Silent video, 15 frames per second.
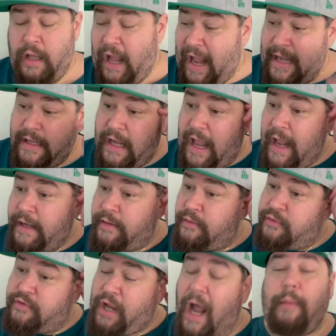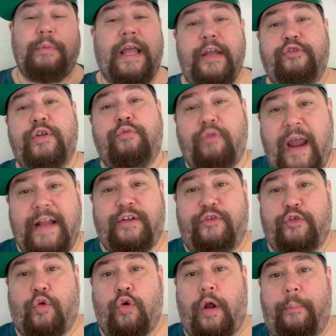And, and Tom Landry ran the
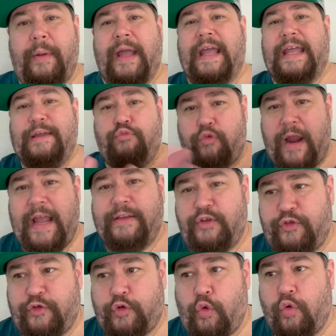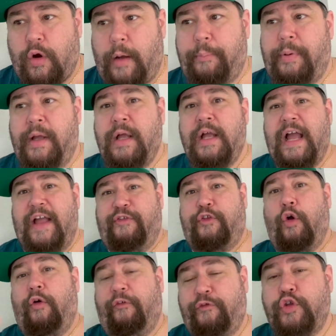score up. He ran the score up. And
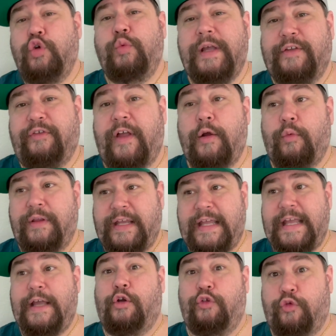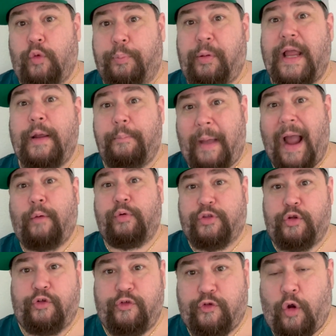so a few weeks later when the Eagles were playing back with
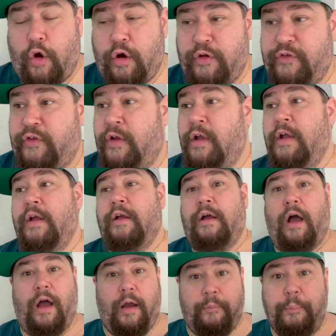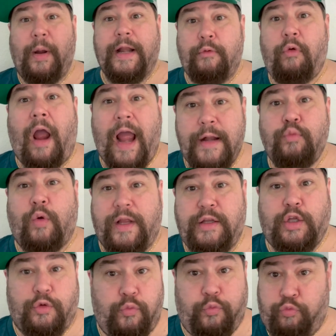their stars, uh, Buddy Ryan went
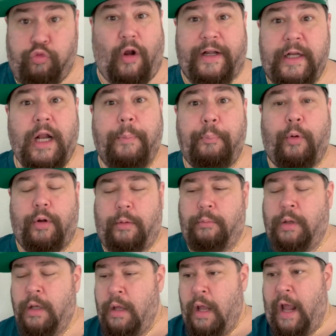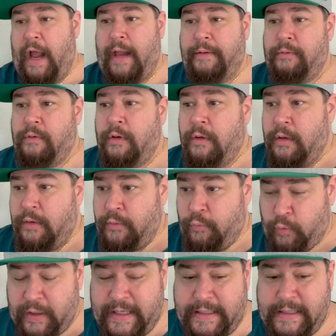to run it up on them, And
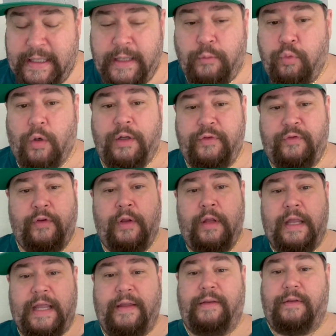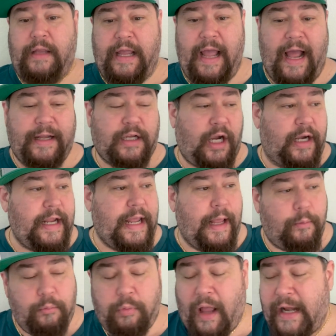what he did was he, he had
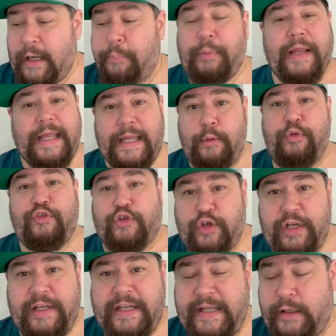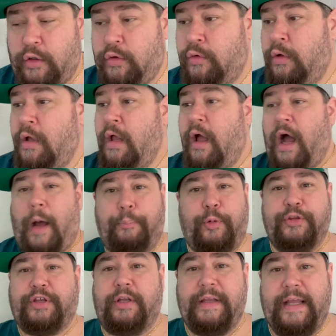Cunningham line up like he was going to kneel. I'll
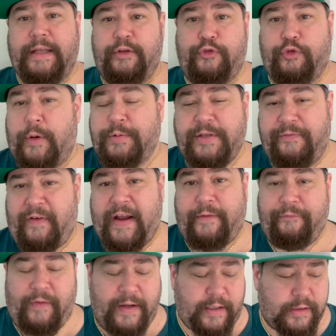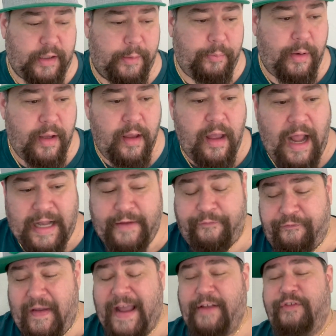put the link in the description if I can find a clip. And he
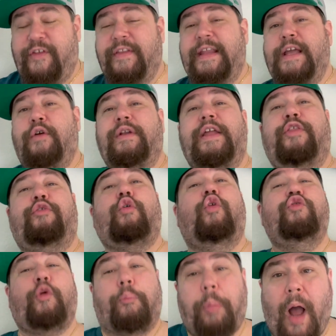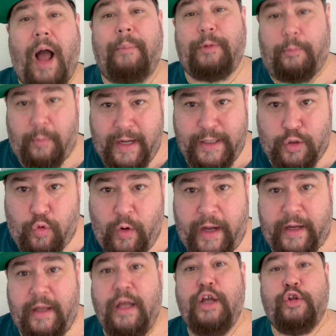fakes the kneel and he throws a bomb to Mike
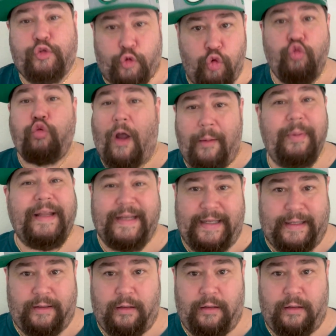Quick to rub it in.